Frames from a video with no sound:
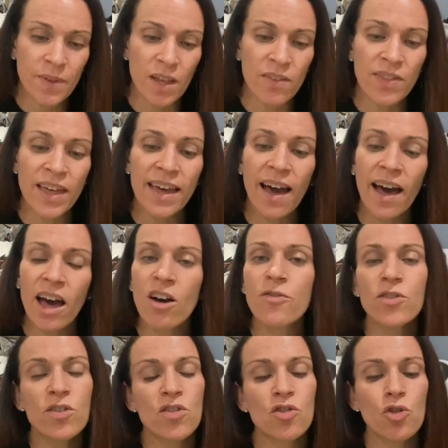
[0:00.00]
They are
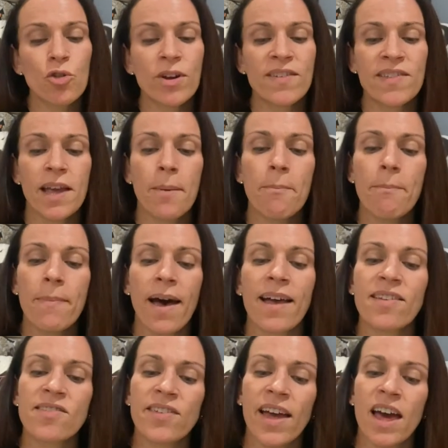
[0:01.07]
after stories that
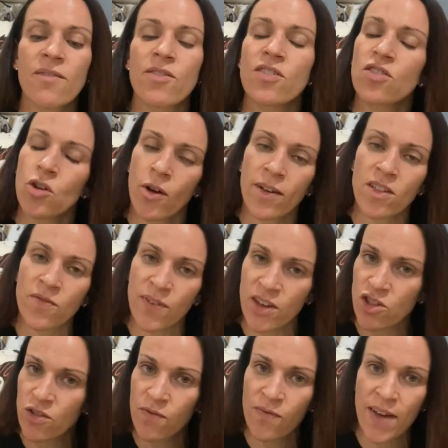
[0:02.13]
must have a science
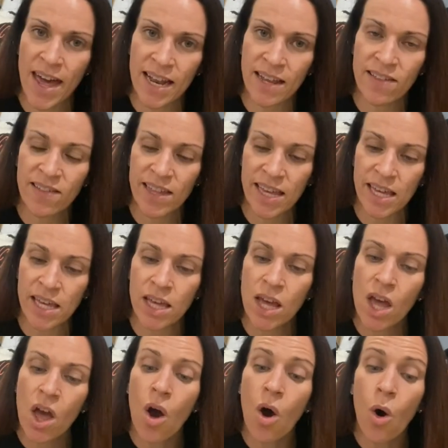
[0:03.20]
fiction, fantasy,
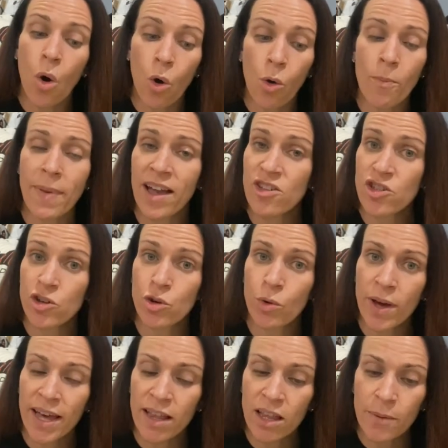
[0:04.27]
or magical
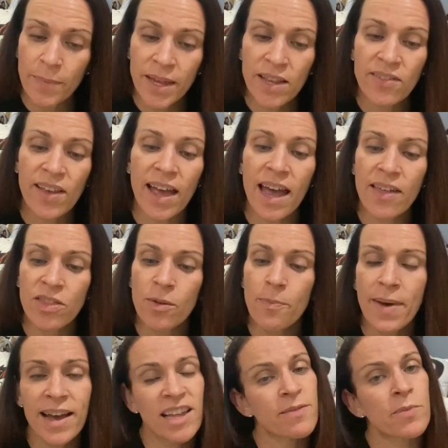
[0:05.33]
element, and the
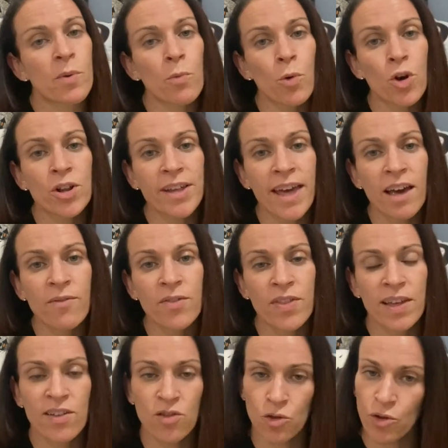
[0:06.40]
maximum word count for
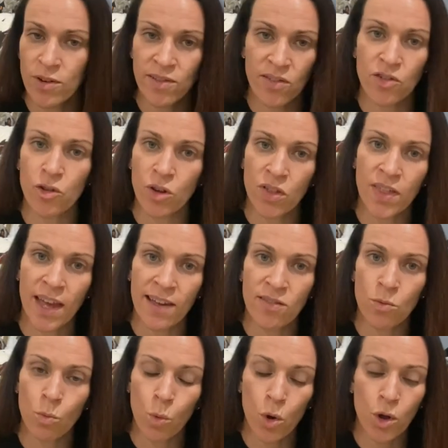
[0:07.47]
these stories is
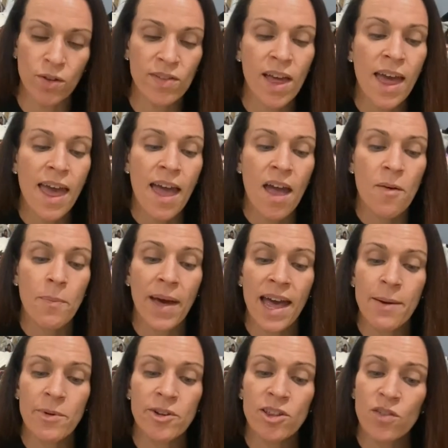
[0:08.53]
2,000 words.
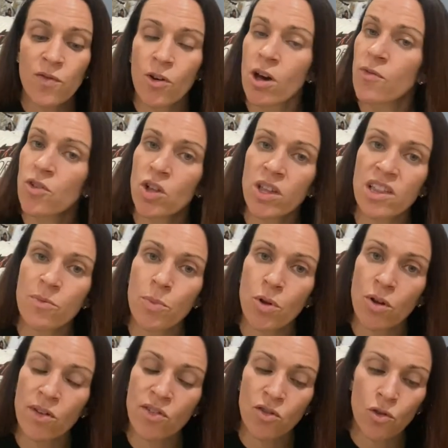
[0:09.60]
Payment is $5
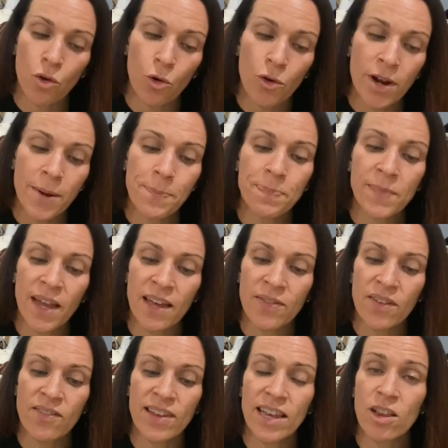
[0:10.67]
per story, and the
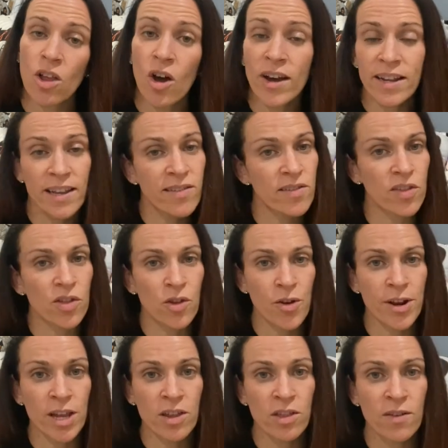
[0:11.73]
deadline is the
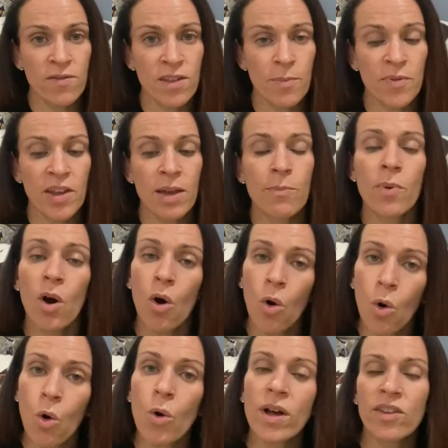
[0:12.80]
30th of September
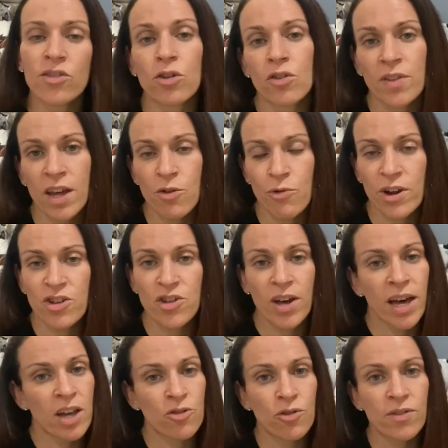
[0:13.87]
or until they reach
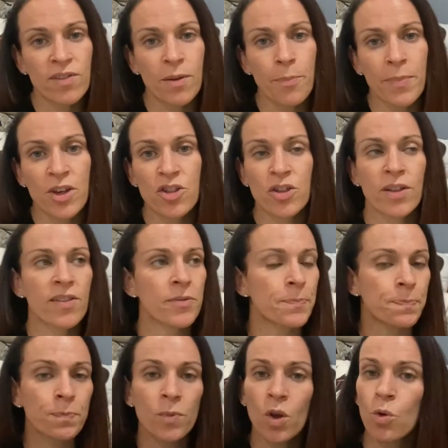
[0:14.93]
100
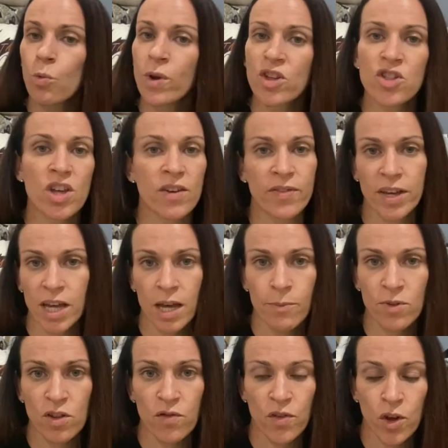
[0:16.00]
submissions, whichever
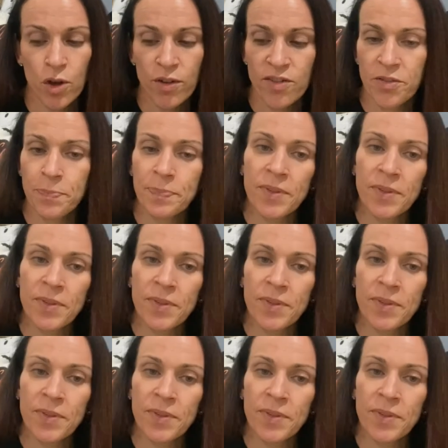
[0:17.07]
comes first.